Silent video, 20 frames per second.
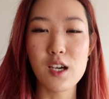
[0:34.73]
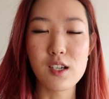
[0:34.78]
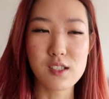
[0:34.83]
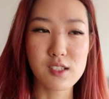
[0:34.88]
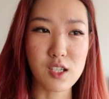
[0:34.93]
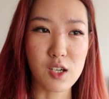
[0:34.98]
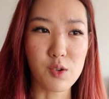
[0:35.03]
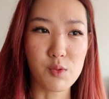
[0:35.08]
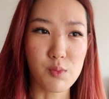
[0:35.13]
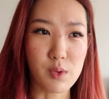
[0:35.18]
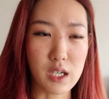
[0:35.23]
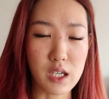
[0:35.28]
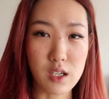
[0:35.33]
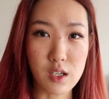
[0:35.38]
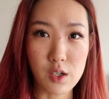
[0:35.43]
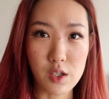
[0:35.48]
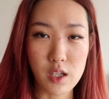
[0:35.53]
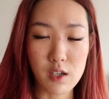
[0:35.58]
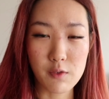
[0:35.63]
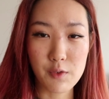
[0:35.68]
So we're
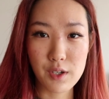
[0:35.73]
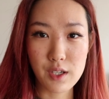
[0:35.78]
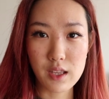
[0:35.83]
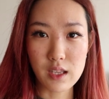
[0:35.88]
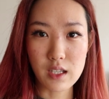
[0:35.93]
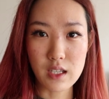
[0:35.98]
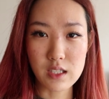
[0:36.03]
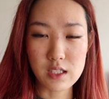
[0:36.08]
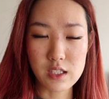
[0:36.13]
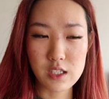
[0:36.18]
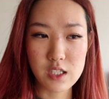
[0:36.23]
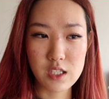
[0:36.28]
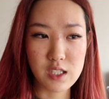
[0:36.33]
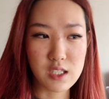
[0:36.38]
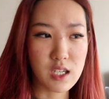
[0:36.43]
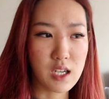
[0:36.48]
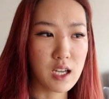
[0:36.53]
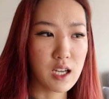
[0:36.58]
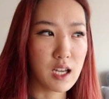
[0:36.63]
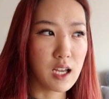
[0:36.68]
gonna go there for lunch
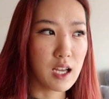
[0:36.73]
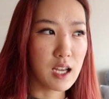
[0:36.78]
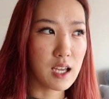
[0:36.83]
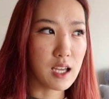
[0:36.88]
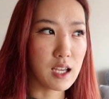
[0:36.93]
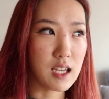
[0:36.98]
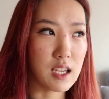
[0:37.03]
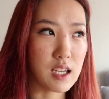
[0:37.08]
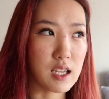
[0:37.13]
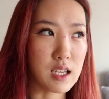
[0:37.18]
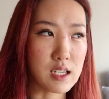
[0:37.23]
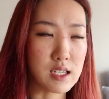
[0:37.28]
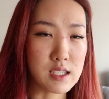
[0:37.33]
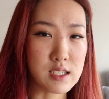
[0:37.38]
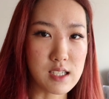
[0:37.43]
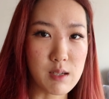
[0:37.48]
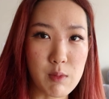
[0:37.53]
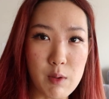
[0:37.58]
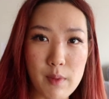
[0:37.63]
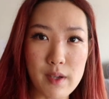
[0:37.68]

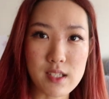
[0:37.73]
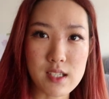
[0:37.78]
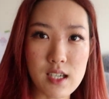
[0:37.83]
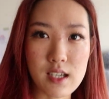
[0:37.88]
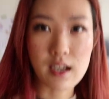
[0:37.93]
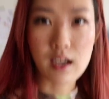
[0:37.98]
and I'm about to